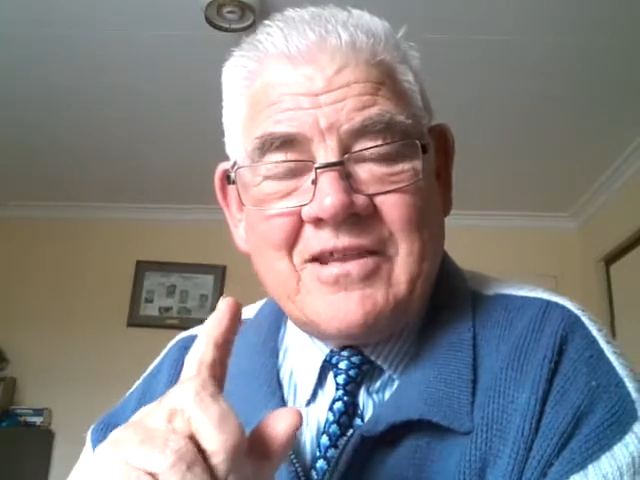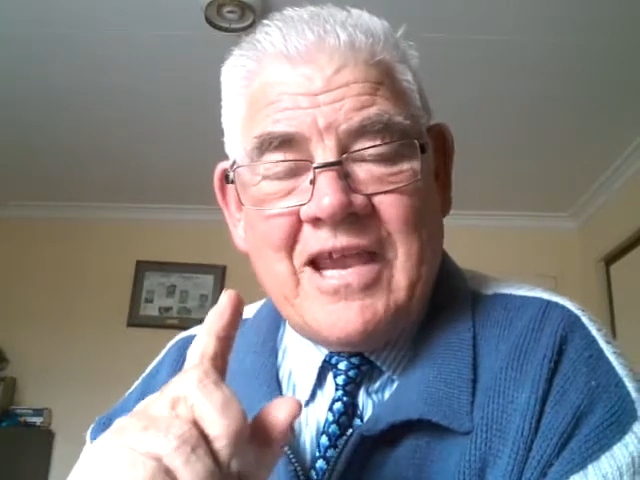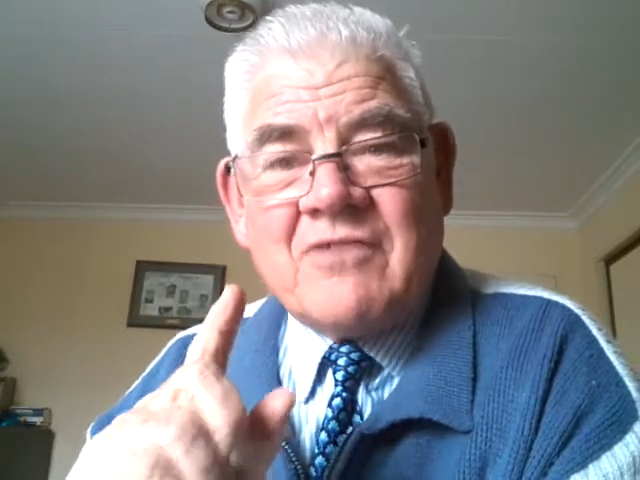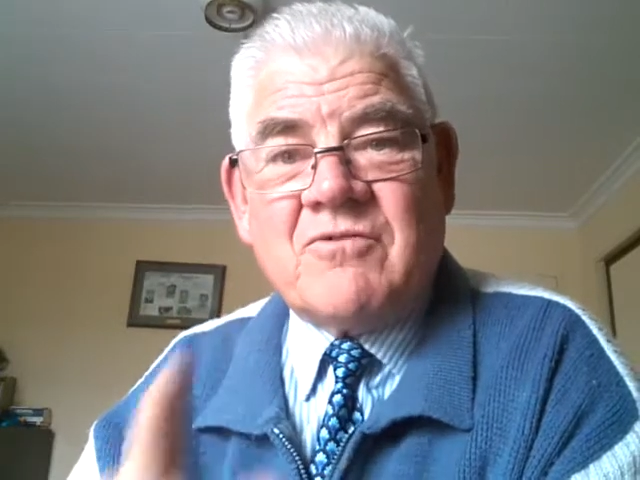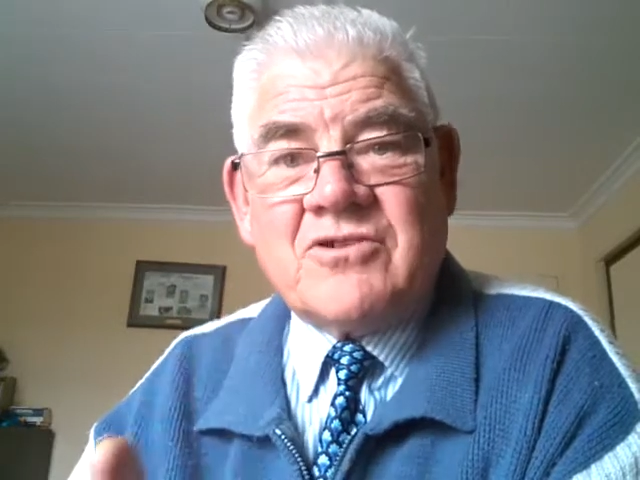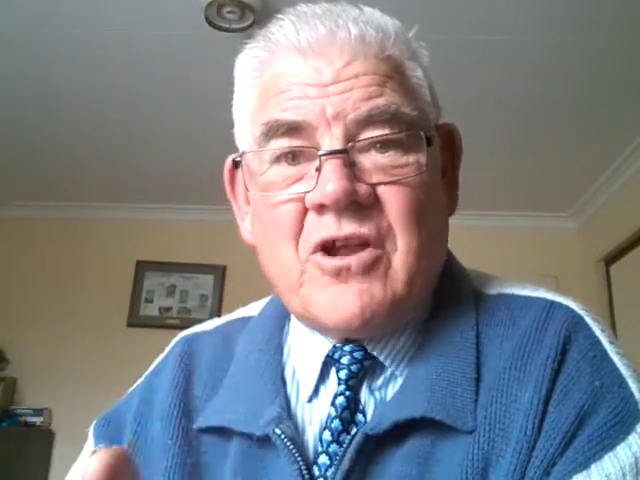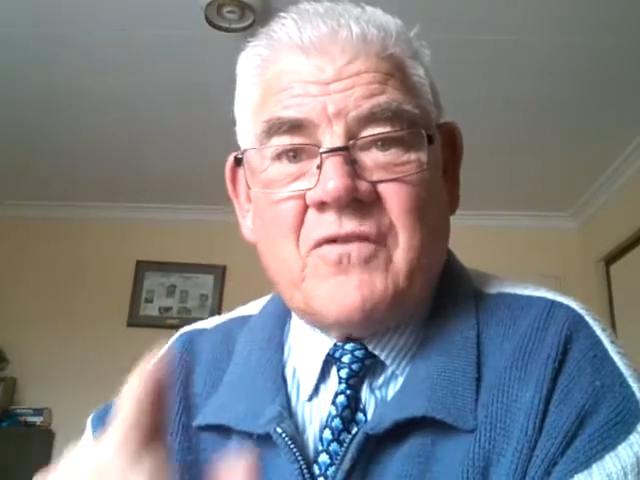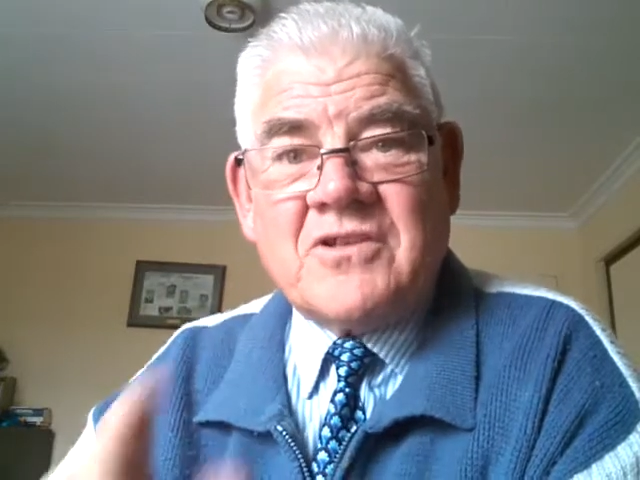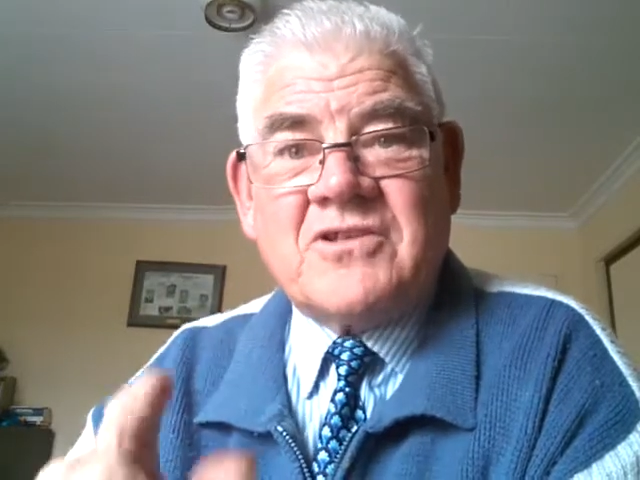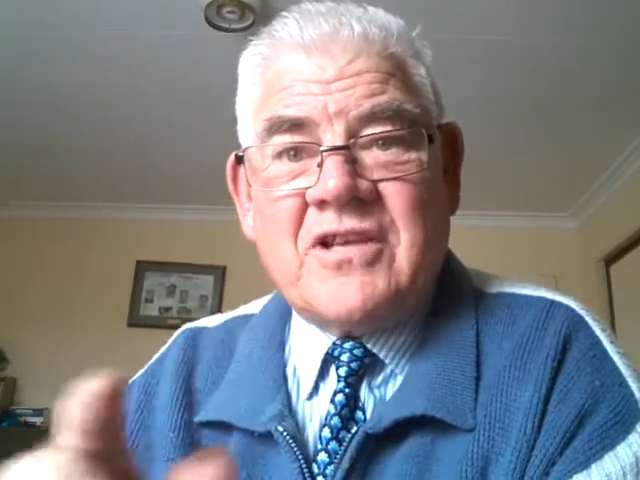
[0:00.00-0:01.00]
end
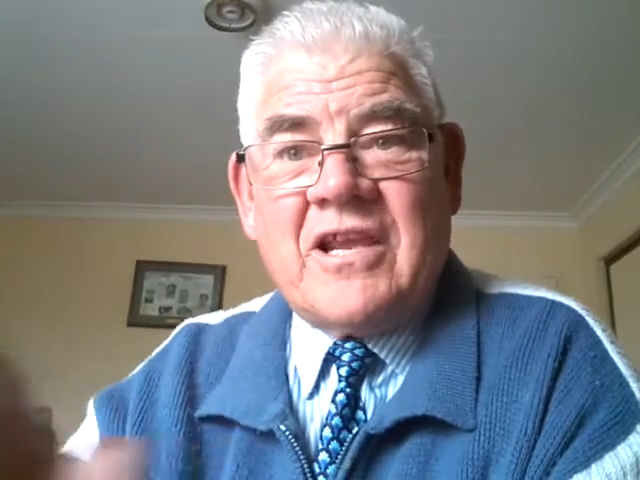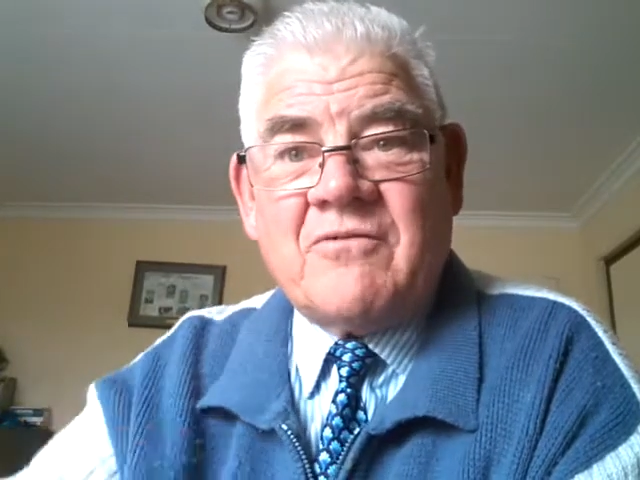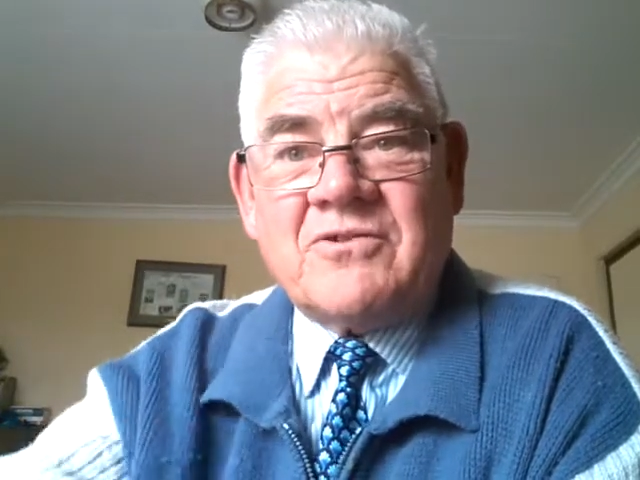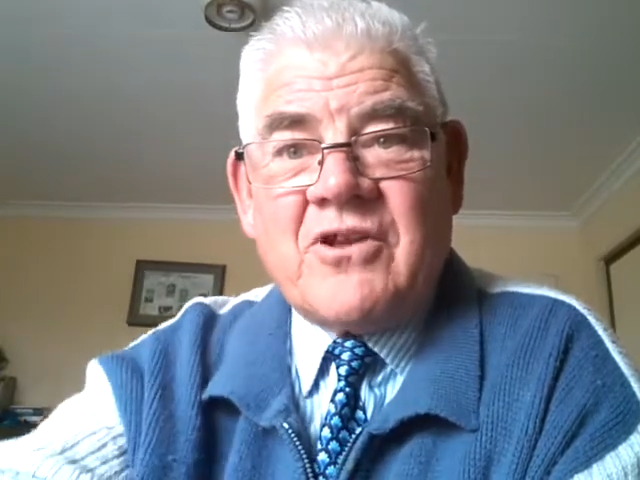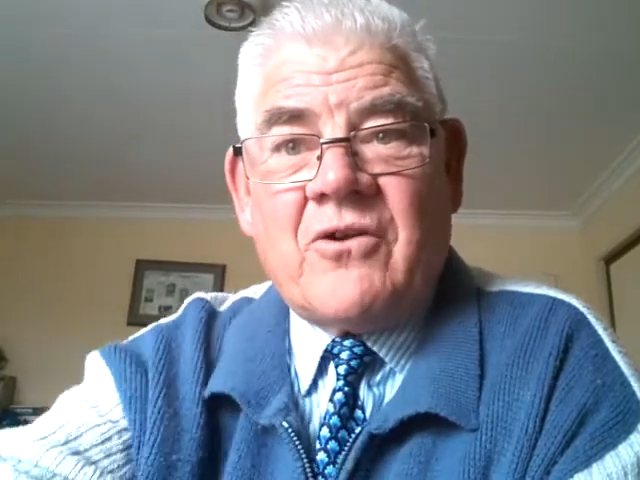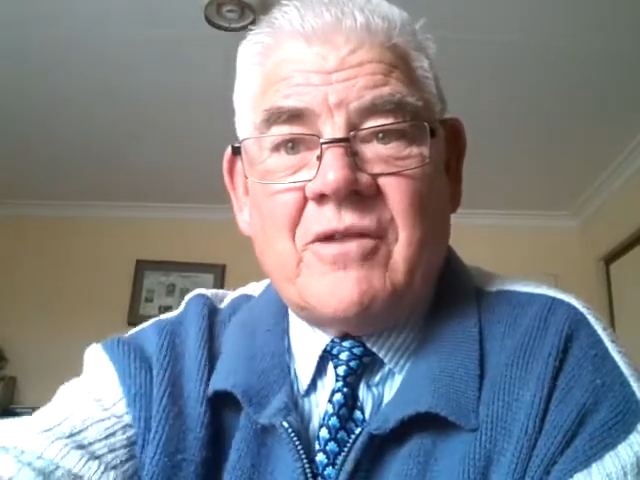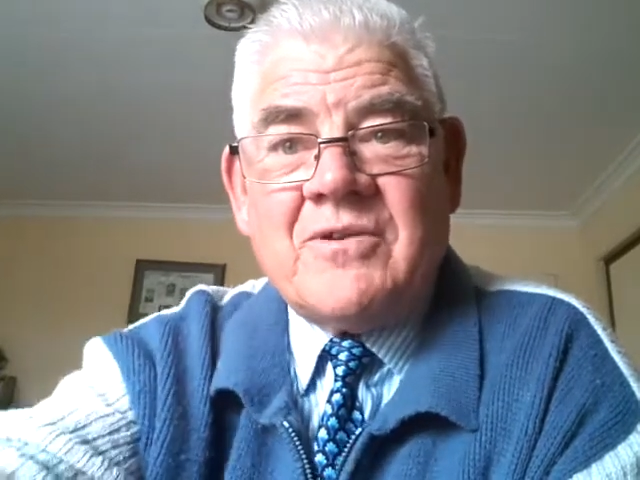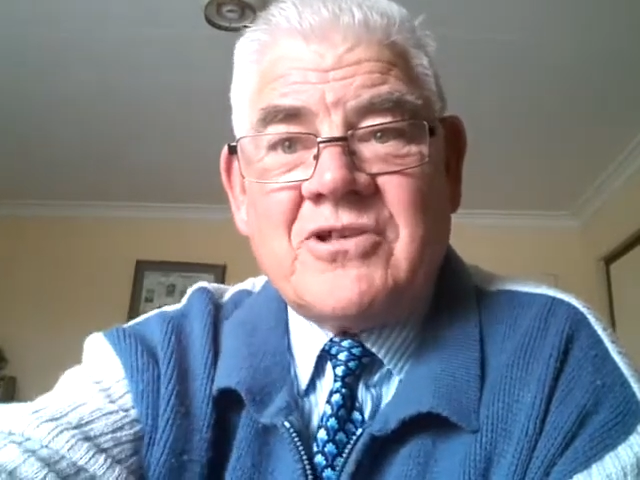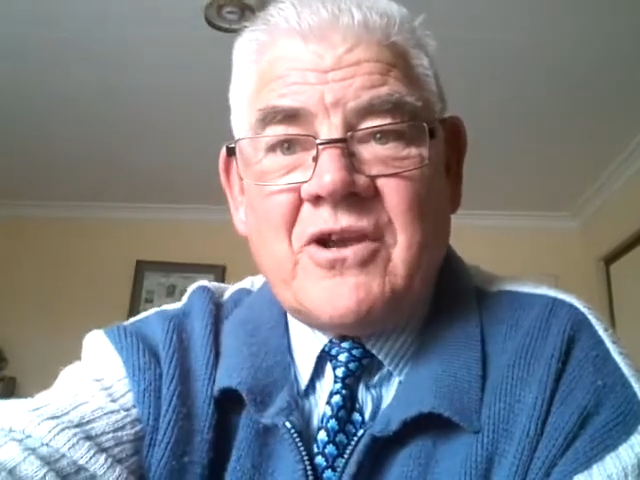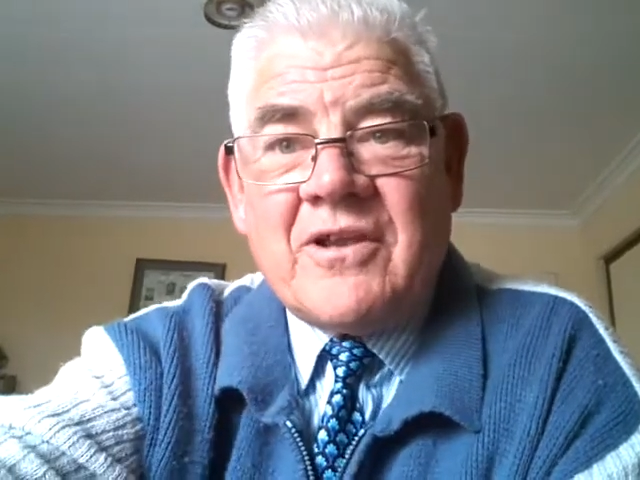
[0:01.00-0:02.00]
result. This is the end result. Let
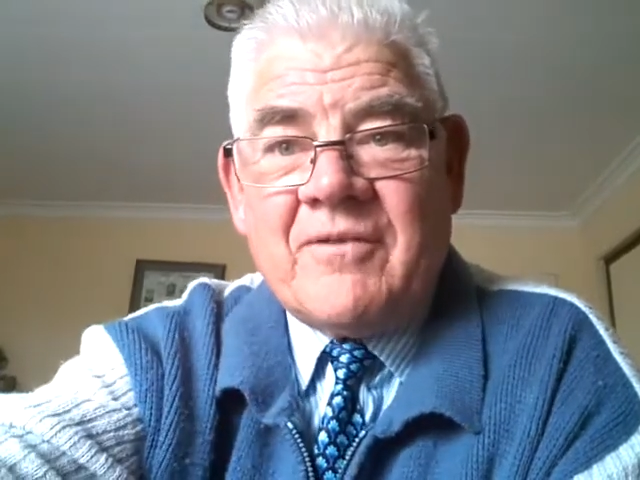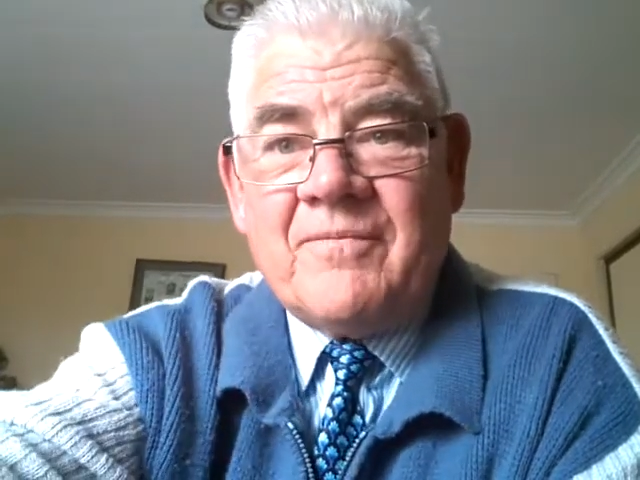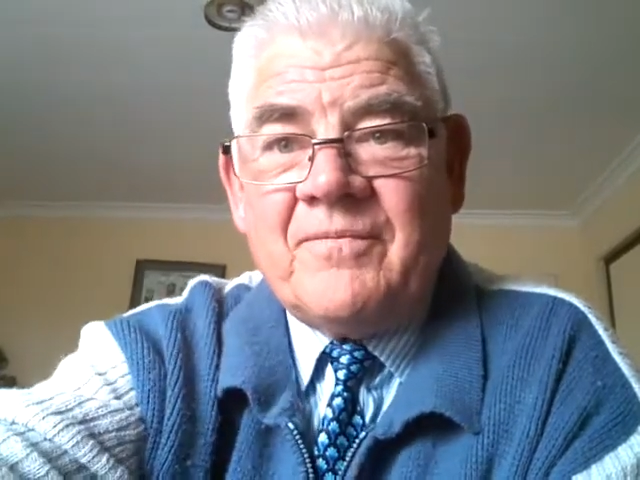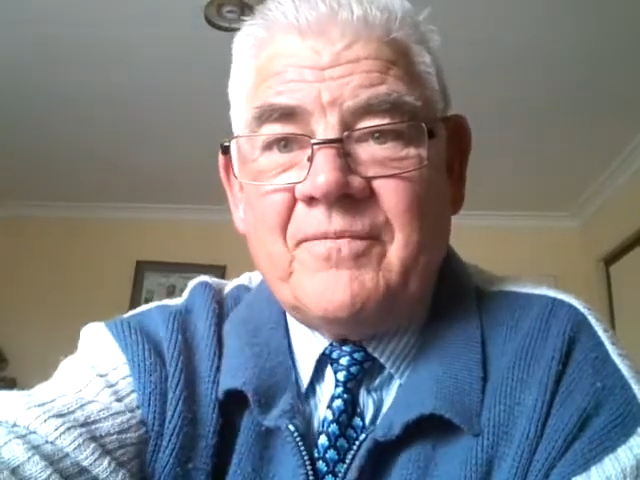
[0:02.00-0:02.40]
me show you.